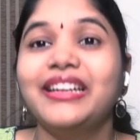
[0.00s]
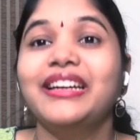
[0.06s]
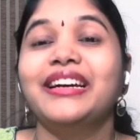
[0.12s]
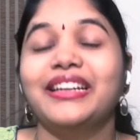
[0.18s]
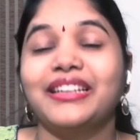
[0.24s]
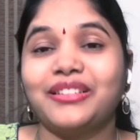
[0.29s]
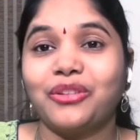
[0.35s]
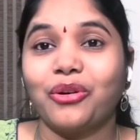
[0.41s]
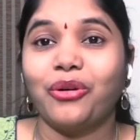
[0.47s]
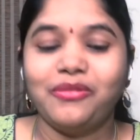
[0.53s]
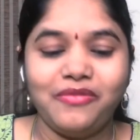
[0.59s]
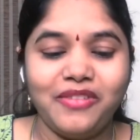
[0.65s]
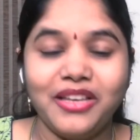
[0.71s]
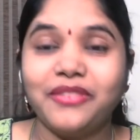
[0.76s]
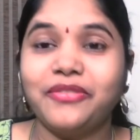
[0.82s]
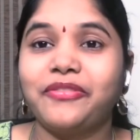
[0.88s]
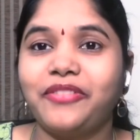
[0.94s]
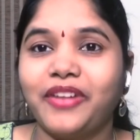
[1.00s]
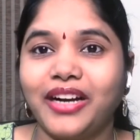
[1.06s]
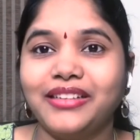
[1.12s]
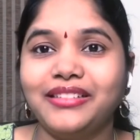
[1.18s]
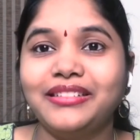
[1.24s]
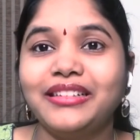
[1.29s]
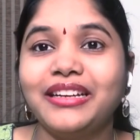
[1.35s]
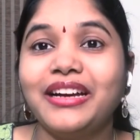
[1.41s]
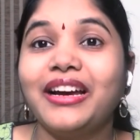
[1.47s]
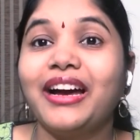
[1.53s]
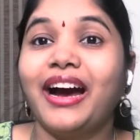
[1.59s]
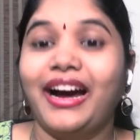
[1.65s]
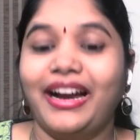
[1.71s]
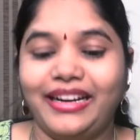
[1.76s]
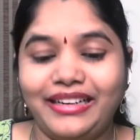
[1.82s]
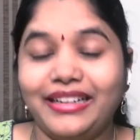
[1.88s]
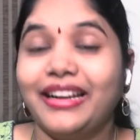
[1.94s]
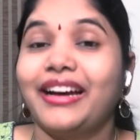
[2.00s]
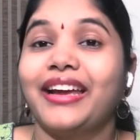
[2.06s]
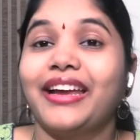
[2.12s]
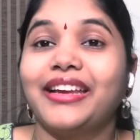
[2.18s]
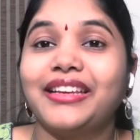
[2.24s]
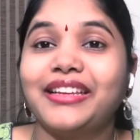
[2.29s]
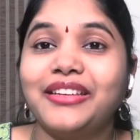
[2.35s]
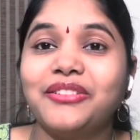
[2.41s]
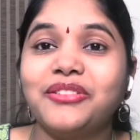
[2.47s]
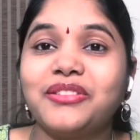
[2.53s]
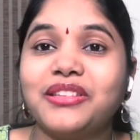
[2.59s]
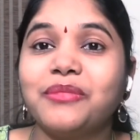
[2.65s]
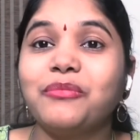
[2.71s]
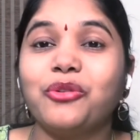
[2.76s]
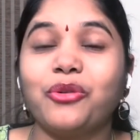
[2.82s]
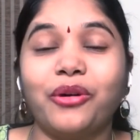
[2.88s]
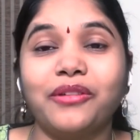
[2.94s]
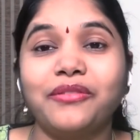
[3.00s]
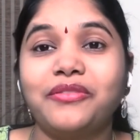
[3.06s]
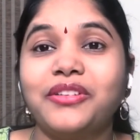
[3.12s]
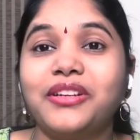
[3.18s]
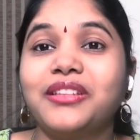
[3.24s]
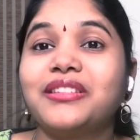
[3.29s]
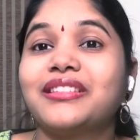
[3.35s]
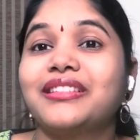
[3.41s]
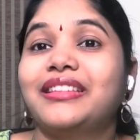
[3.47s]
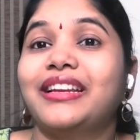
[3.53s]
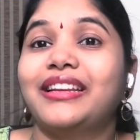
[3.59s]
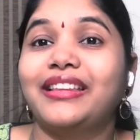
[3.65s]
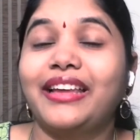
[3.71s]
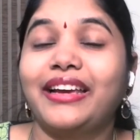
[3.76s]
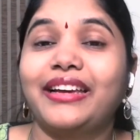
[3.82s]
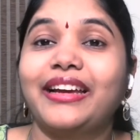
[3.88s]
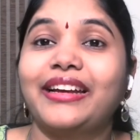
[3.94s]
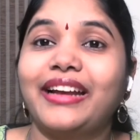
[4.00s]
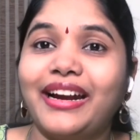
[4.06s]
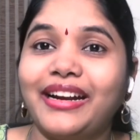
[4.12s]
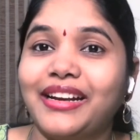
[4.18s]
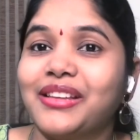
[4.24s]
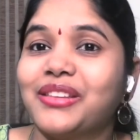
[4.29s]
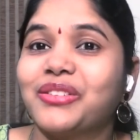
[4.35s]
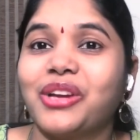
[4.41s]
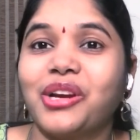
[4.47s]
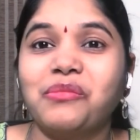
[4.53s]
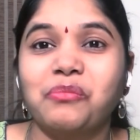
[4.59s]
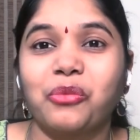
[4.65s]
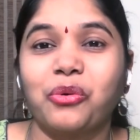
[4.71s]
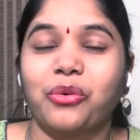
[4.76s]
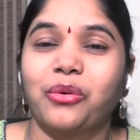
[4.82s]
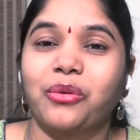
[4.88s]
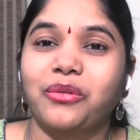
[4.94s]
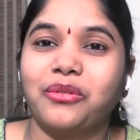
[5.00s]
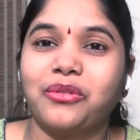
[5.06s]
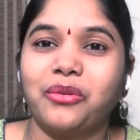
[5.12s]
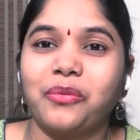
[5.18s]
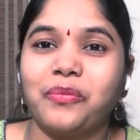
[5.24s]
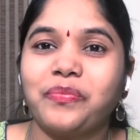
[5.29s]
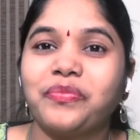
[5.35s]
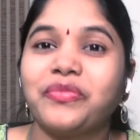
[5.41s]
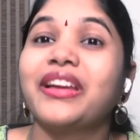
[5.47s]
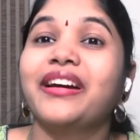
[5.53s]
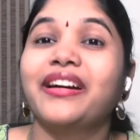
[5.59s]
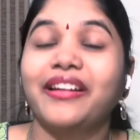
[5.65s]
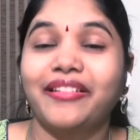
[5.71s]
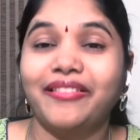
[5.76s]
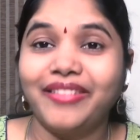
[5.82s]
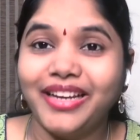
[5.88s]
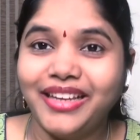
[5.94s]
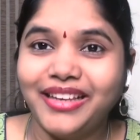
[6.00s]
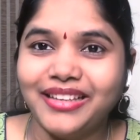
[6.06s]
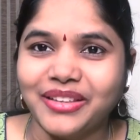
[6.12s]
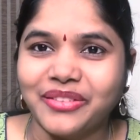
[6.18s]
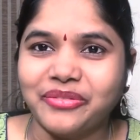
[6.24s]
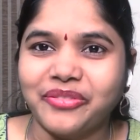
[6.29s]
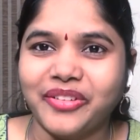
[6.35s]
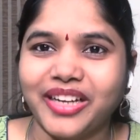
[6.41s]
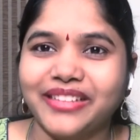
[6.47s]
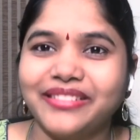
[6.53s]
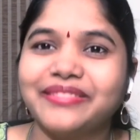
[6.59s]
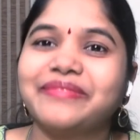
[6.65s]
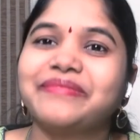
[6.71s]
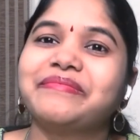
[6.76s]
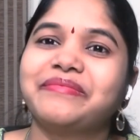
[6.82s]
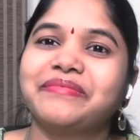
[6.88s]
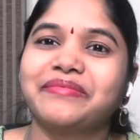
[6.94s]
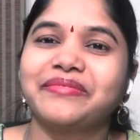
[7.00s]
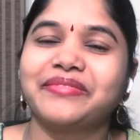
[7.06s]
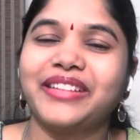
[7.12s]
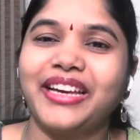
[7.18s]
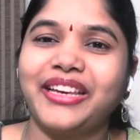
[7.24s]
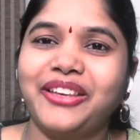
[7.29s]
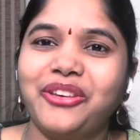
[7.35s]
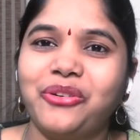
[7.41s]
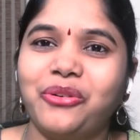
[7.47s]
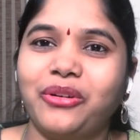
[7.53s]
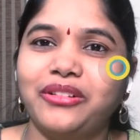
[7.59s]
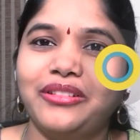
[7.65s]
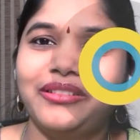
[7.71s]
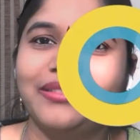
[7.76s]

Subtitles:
It's always fun and it gives them confidence that they can understand more also. Reading is fun. Thank you all.